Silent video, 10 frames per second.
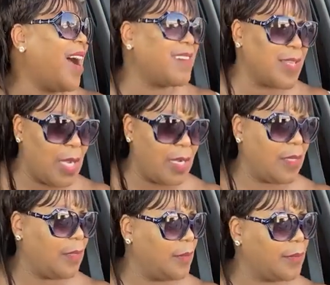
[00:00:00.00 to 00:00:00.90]
I don't
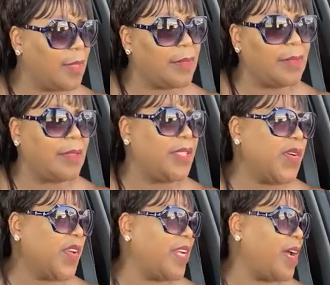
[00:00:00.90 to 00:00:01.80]
know. No. You
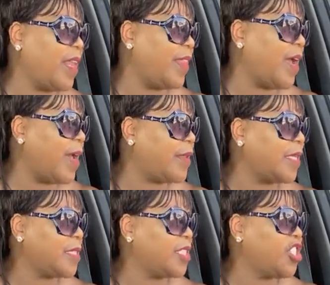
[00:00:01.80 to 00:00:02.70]
don't need all of that.
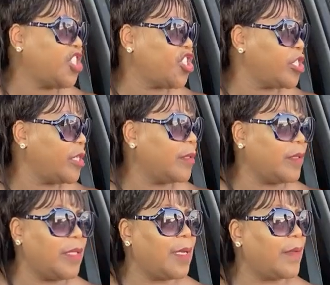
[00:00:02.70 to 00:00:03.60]
That's attention. You
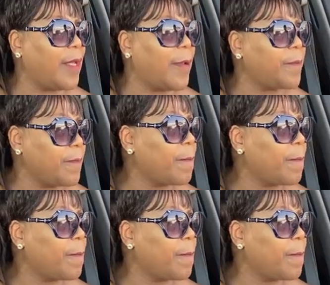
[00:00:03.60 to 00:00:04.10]
don't need all that.